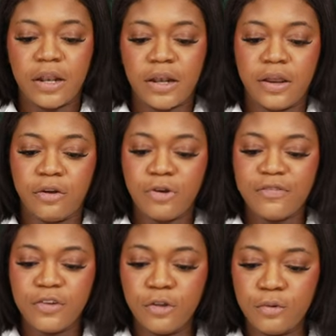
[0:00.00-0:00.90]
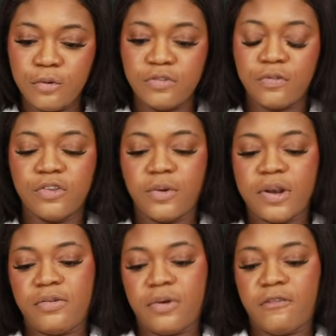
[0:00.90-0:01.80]
their revenues for
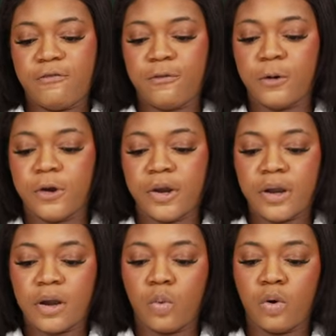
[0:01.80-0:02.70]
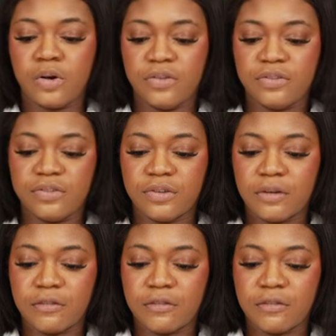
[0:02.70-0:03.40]
2024 was